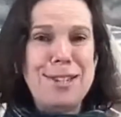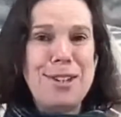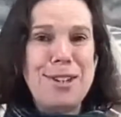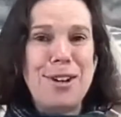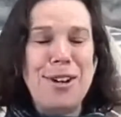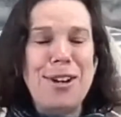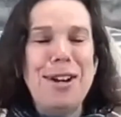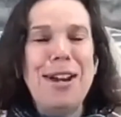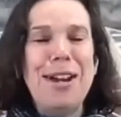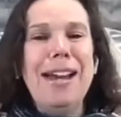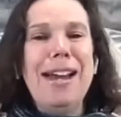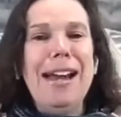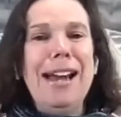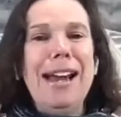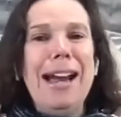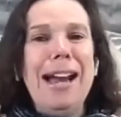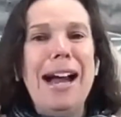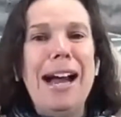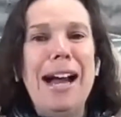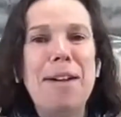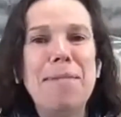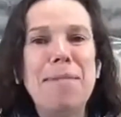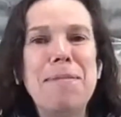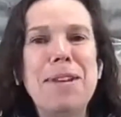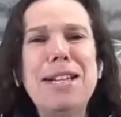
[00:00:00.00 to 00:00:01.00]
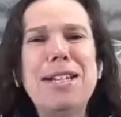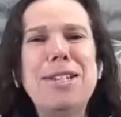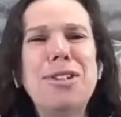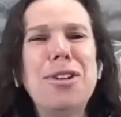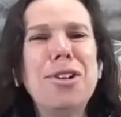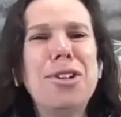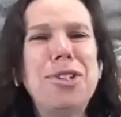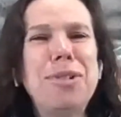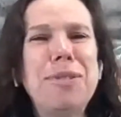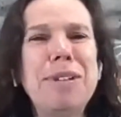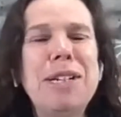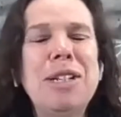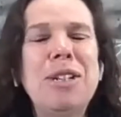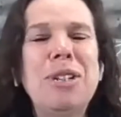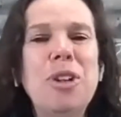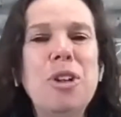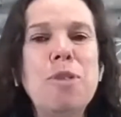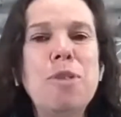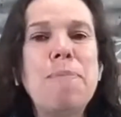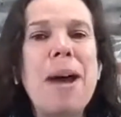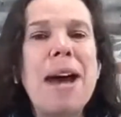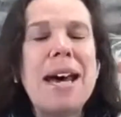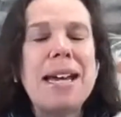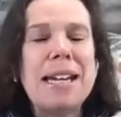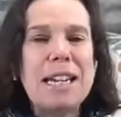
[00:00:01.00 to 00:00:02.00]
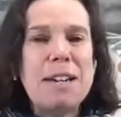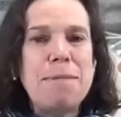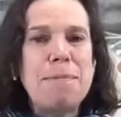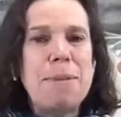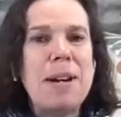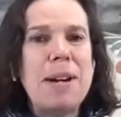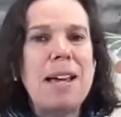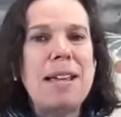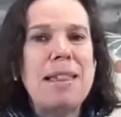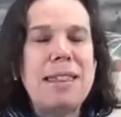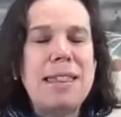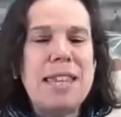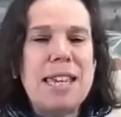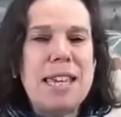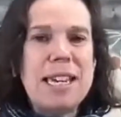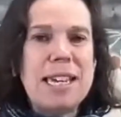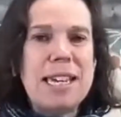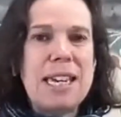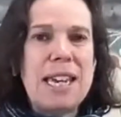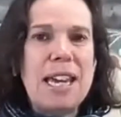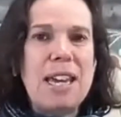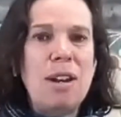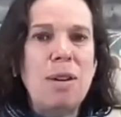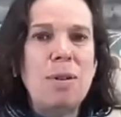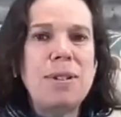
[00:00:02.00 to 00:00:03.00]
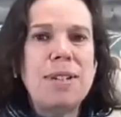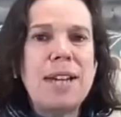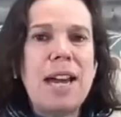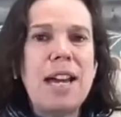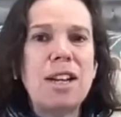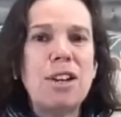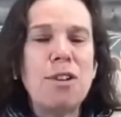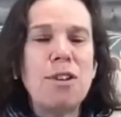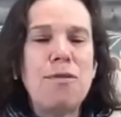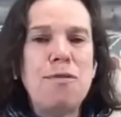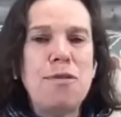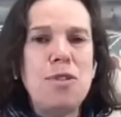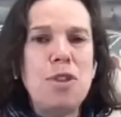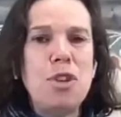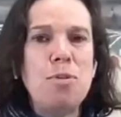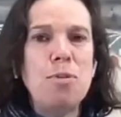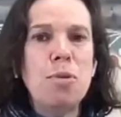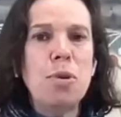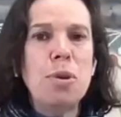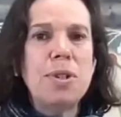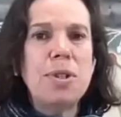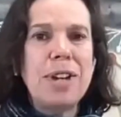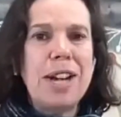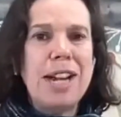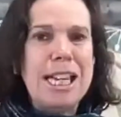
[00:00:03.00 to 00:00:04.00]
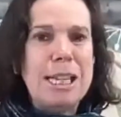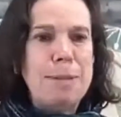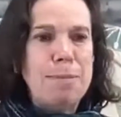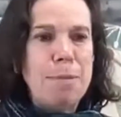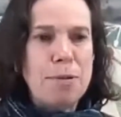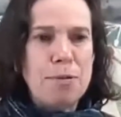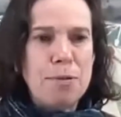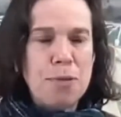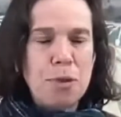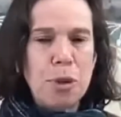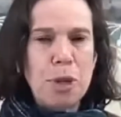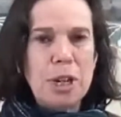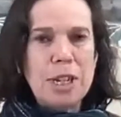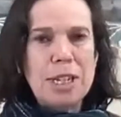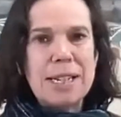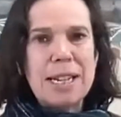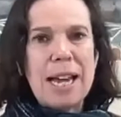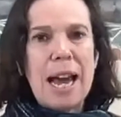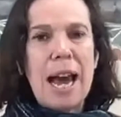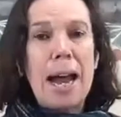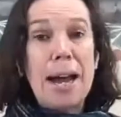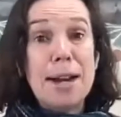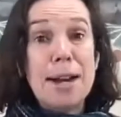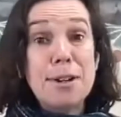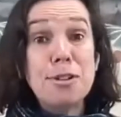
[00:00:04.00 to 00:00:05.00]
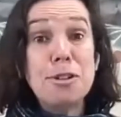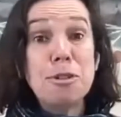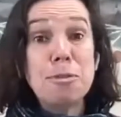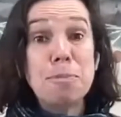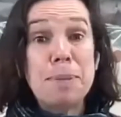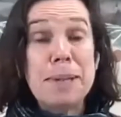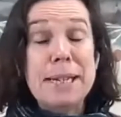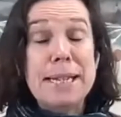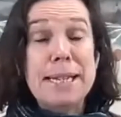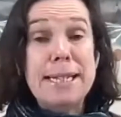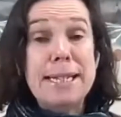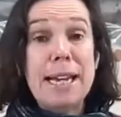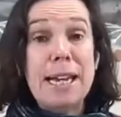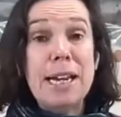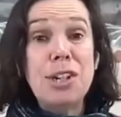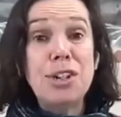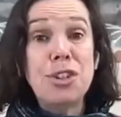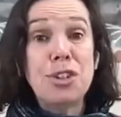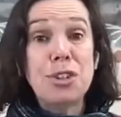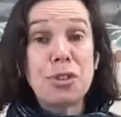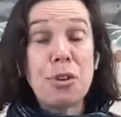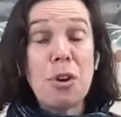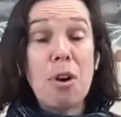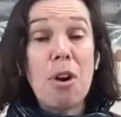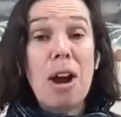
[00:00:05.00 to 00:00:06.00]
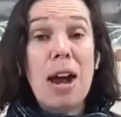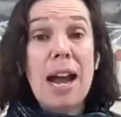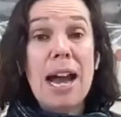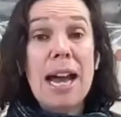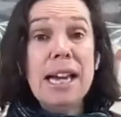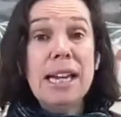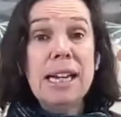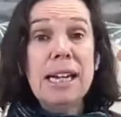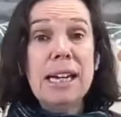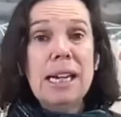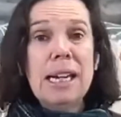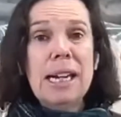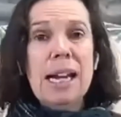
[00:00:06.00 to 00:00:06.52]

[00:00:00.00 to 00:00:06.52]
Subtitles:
So it's not doing too badly, but I think it'll take a few more days before it's 100% dry.